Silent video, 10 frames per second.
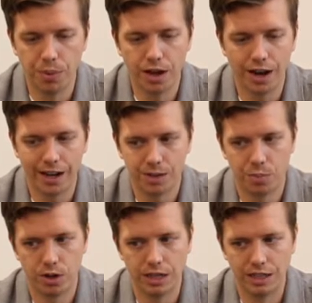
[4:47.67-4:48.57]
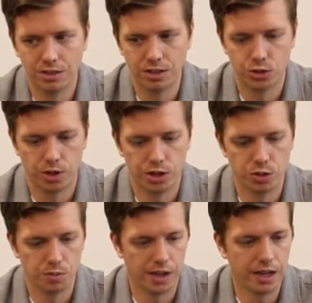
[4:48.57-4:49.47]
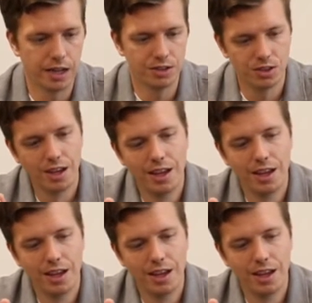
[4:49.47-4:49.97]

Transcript: but I can pretty easily stretch it with my hands.